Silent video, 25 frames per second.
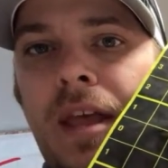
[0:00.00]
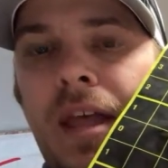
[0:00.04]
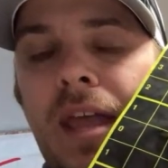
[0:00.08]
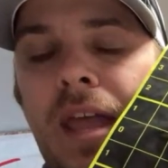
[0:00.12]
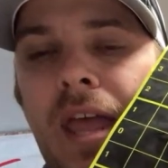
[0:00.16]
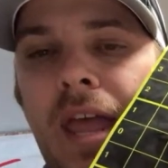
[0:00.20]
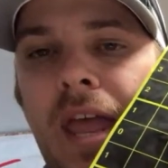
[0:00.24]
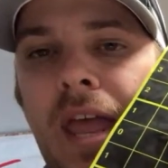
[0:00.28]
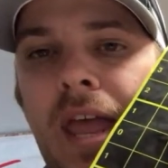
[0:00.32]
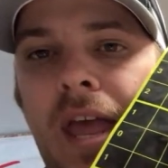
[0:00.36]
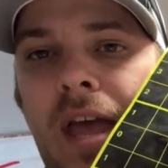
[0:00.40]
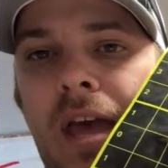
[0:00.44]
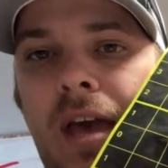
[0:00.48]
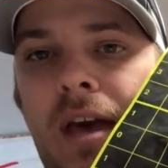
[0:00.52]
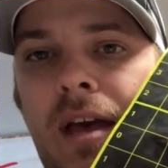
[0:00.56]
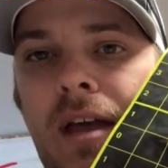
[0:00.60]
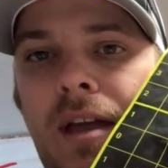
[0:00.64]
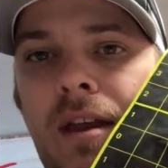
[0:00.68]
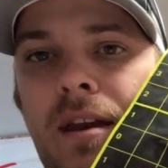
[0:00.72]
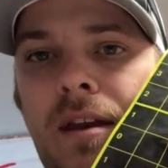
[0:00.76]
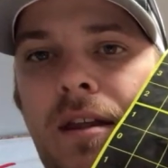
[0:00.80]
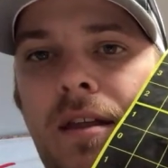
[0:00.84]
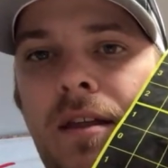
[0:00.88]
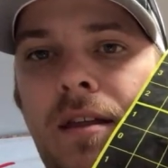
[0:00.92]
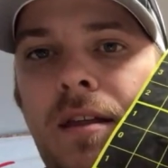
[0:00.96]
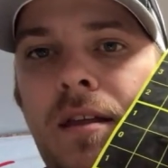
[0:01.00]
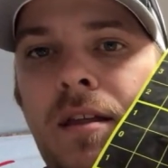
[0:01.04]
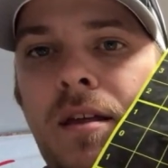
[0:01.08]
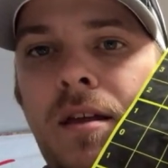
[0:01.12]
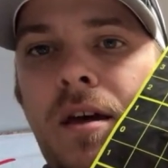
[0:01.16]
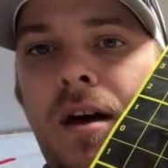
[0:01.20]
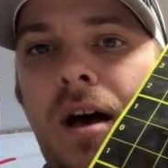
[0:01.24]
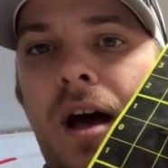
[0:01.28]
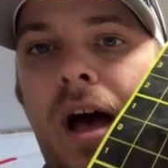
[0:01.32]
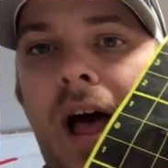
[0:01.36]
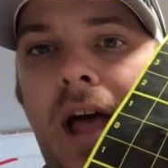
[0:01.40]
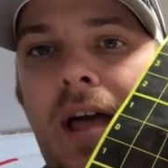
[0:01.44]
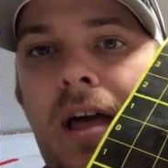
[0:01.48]
and
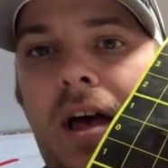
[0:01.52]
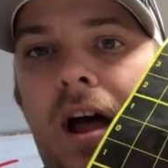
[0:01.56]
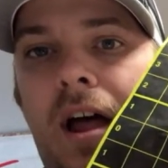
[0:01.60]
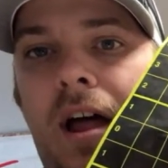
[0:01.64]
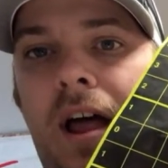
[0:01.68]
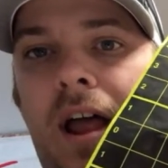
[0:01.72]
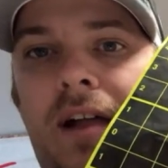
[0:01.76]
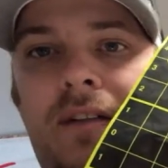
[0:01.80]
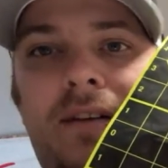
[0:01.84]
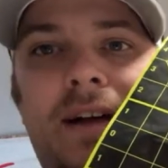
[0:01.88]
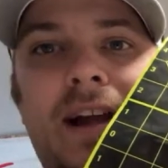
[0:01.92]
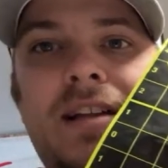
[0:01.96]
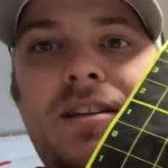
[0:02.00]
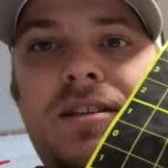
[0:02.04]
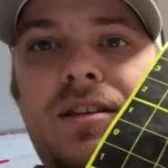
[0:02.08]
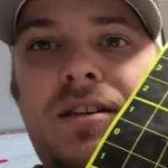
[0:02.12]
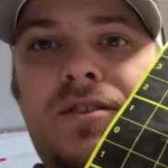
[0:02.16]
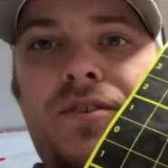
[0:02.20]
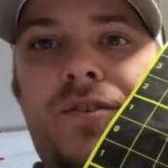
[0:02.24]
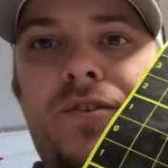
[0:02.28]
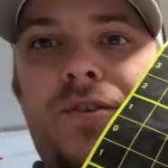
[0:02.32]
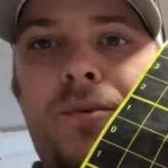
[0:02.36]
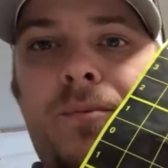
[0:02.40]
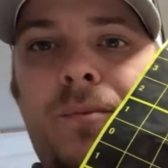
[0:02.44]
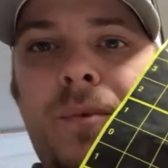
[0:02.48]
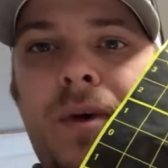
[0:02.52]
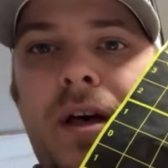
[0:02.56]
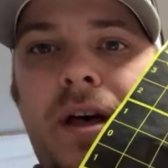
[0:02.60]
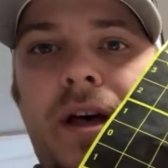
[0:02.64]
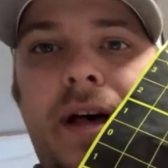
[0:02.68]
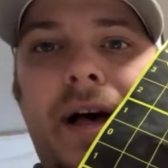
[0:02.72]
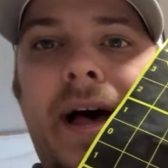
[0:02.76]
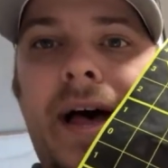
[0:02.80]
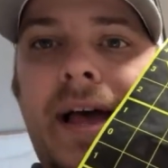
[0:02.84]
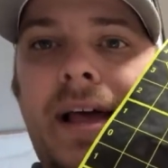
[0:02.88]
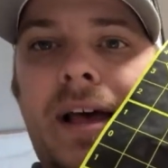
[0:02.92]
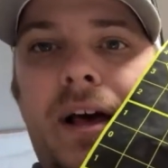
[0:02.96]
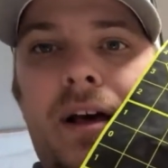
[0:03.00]
I liked this group.
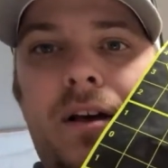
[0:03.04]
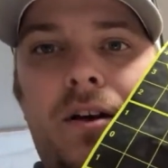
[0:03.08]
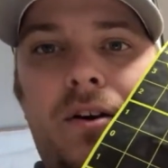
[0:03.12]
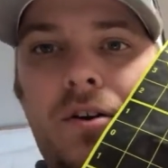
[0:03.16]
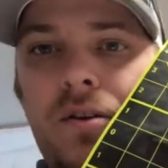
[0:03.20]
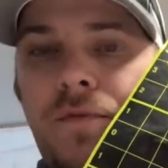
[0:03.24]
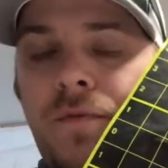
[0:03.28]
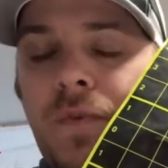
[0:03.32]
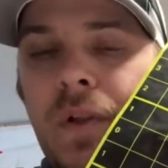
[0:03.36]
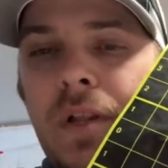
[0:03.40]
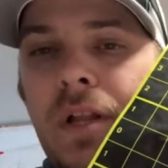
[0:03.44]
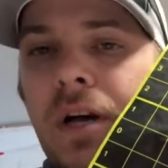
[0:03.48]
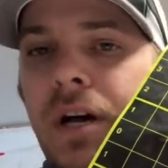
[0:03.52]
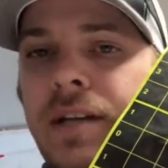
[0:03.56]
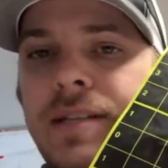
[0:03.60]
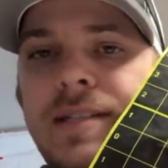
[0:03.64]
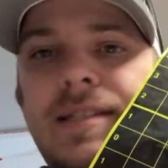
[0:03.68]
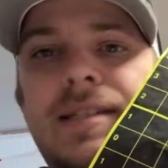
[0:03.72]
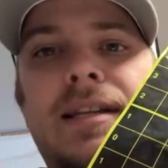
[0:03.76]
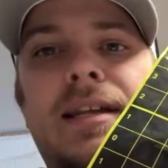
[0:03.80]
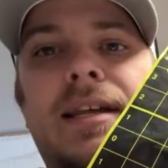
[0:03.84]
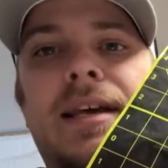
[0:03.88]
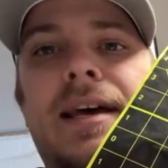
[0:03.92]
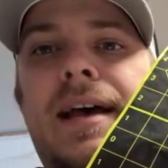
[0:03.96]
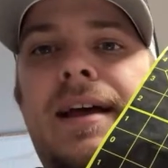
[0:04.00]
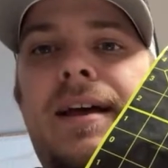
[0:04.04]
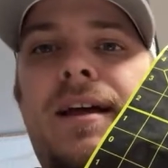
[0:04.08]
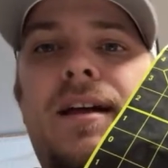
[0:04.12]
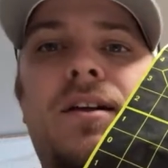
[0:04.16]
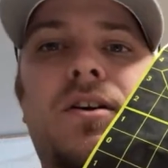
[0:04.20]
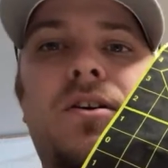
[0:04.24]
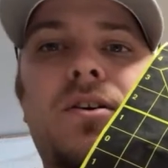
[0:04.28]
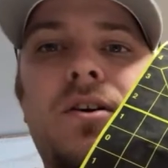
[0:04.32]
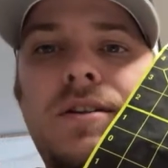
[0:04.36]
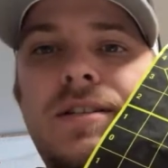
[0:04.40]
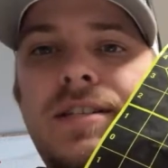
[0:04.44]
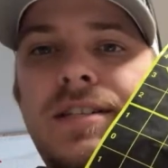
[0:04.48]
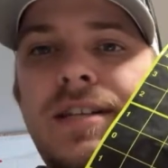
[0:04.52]
I got good velocity, I got
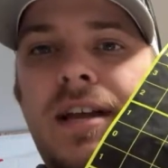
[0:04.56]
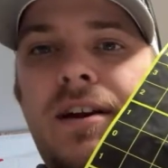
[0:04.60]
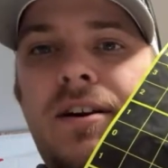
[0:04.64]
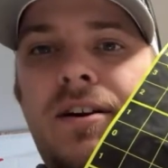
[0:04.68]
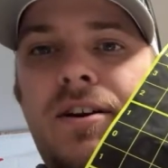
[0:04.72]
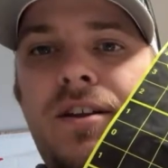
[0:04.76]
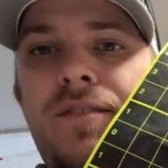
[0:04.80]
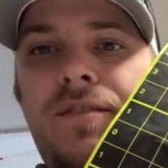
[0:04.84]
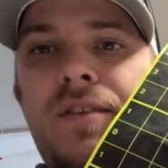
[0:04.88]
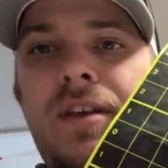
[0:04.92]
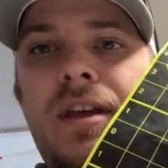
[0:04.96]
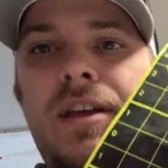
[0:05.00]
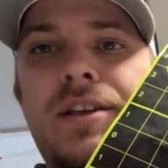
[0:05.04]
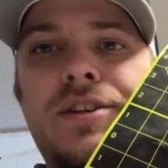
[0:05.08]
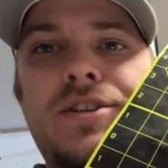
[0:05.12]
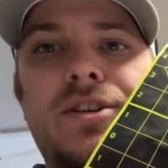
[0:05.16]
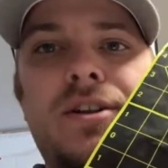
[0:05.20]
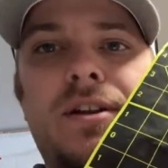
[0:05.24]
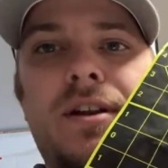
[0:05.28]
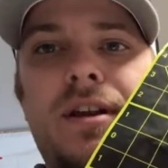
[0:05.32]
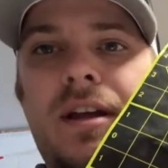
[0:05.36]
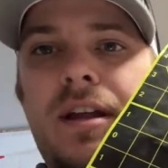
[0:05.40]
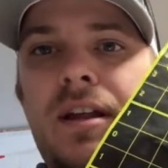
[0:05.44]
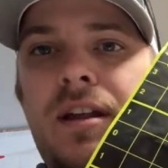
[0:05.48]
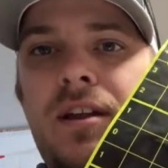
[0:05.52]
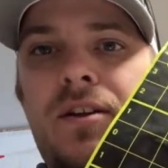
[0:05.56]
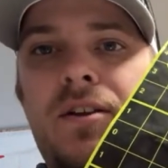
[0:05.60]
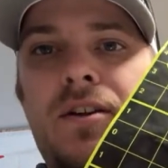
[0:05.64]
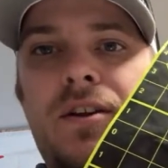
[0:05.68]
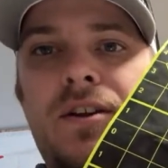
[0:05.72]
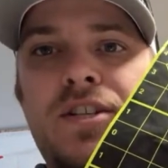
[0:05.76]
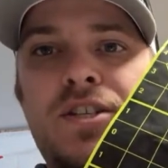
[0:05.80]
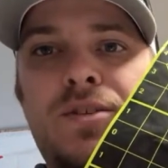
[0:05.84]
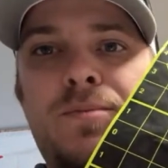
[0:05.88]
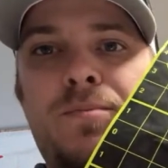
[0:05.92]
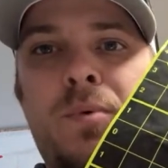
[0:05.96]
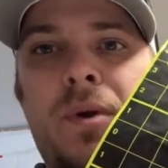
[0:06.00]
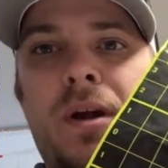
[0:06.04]
good standard deviation, and I got a good
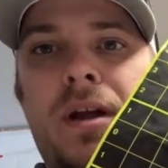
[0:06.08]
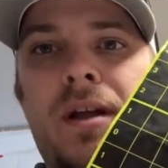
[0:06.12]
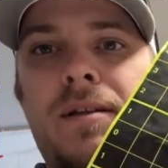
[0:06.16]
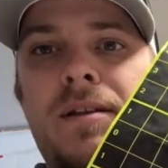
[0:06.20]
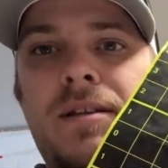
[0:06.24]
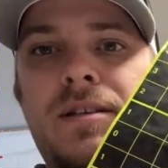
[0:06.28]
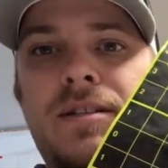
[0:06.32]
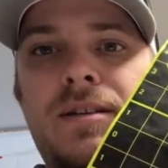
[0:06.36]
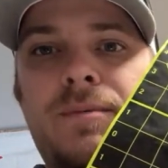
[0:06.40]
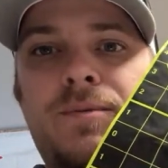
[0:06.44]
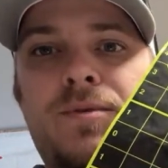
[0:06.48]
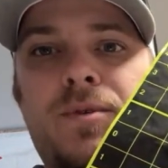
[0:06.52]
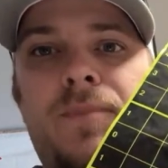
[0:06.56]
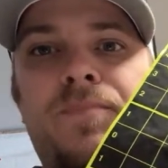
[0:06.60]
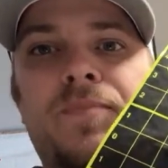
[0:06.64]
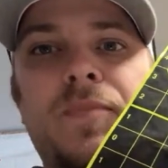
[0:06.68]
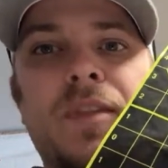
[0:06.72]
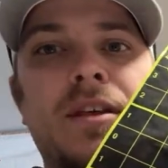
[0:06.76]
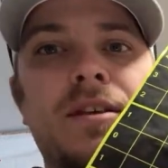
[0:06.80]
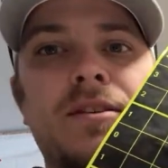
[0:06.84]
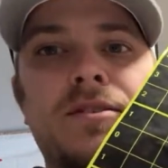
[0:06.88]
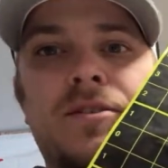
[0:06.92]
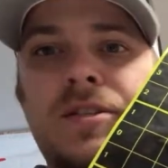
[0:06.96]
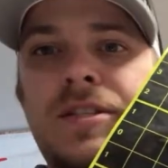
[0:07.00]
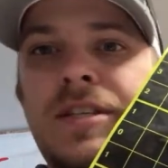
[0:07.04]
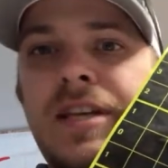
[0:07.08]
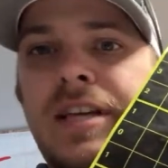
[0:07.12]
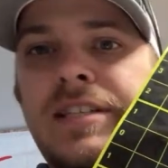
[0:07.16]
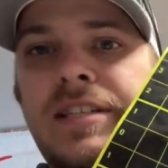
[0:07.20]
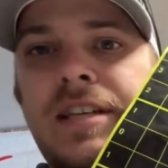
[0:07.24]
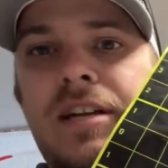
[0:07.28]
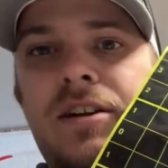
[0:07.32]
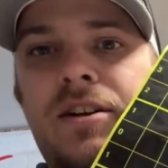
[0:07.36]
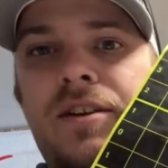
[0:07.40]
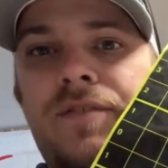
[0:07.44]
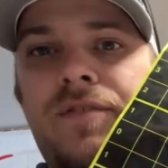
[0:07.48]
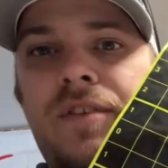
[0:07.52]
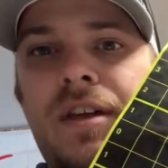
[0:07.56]
spread. So say
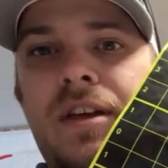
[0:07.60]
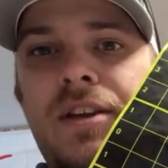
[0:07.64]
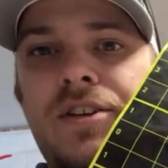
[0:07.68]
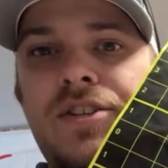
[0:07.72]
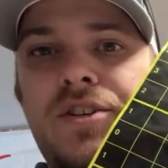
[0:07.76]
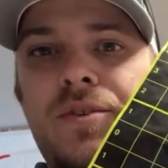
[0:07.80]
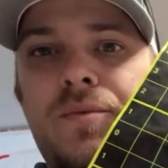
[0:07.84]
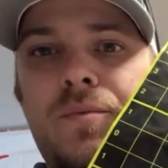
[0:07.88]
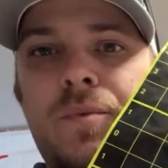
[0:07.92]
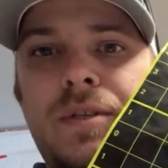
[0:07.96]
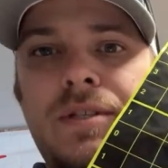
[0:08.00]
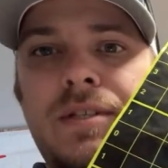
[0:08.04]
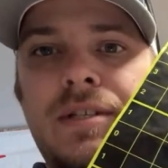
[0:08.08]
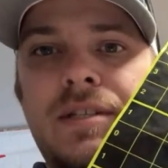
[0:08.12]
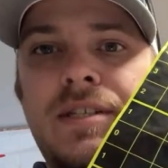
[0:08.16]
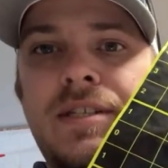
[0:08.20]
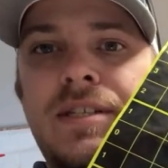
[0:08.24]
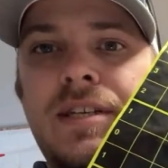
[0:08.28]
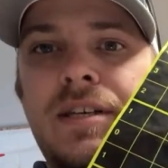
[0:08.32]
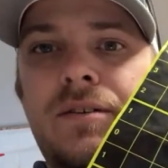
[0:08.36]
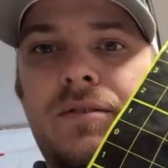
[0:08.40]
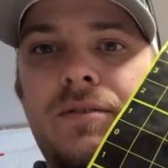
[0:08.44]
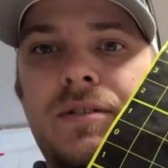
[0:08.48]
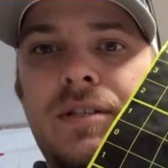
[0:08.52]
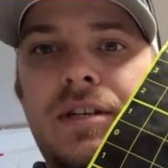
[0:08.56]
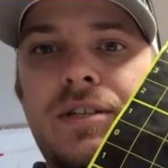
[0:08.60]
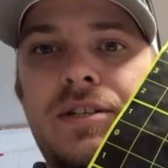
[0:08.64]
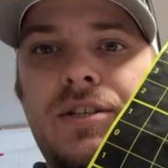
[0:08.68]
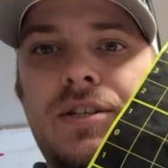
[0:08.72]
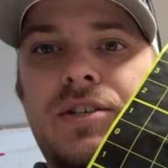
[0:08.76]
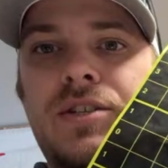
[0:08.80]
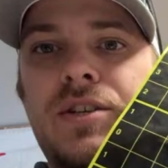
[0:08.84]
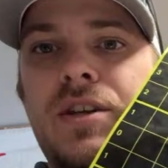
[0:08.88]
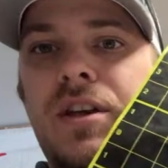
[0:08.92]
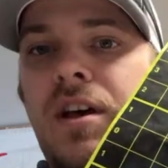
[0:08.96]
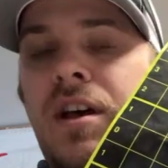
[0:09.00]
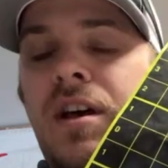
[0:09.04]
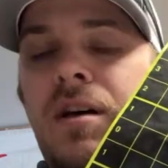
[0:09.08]
standard deviation was in single digits,
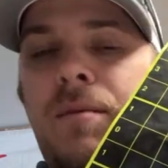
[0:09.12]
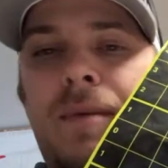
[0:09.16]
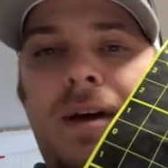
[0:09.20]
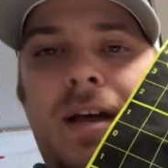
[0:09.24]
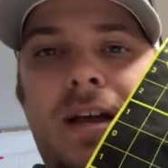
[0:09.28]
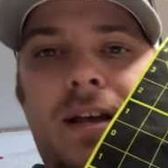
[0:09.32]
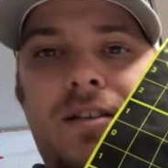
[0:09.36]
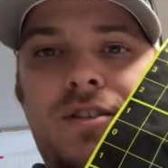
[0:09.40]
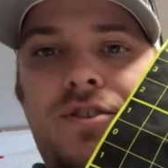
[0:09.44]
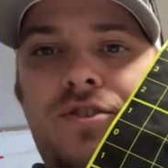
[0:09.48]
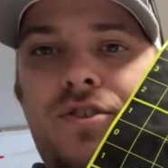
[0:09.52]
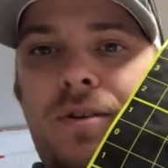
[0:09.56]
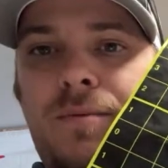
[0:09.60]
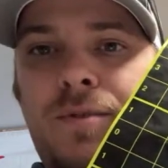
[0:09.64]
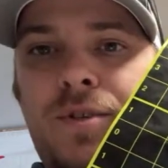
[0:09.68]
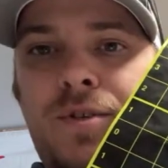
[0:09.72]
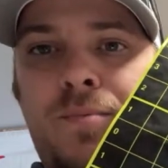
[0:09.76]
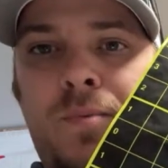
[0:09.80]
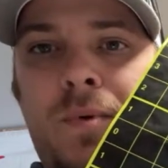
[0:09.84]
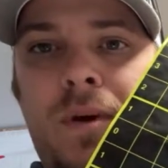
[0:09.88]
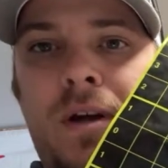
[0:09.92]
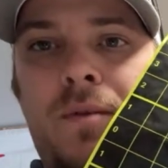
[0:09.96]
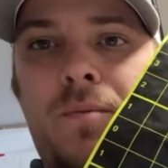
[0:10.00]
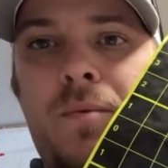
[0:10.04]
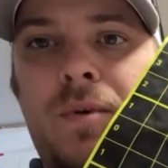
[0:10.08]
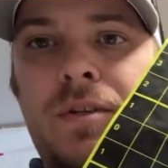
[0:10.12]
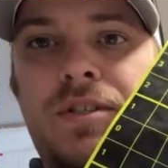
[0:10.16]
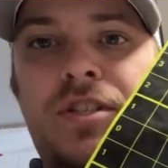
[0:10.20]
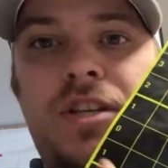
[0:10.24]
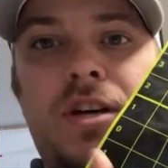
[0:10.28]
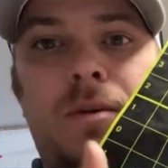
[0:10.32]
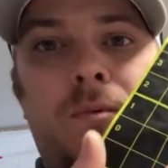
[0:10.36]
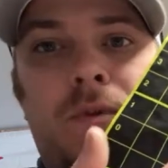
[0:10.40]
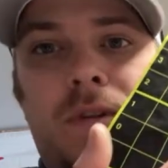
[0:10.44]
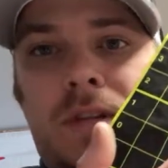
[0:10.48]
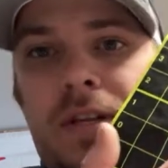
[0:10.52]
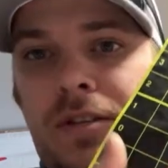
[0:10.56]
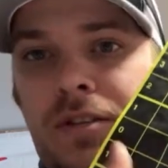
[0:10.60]
my extreme spread was
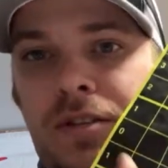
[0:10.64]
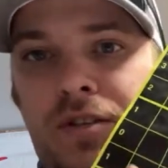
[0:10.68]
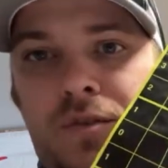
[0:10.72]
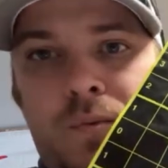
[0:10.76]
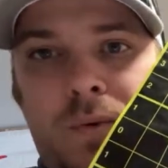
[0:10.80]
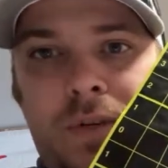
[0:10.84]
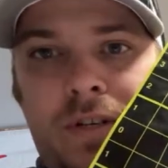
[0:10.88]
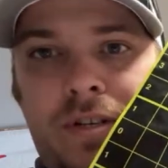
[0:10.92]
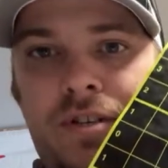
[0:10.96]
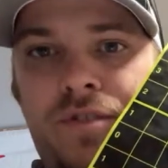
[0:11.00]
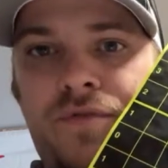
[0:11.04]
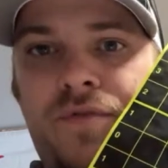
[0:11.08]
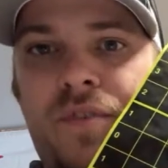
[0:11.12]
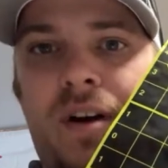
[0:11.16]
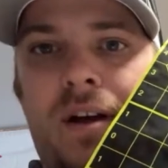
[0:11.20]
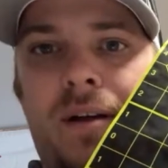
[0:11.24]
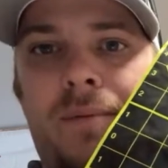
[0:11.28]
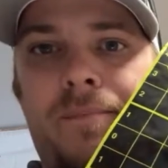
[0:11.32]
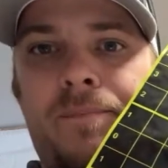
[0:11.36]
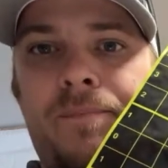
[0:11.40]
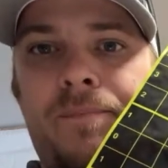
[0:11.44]
double digits, which is fine.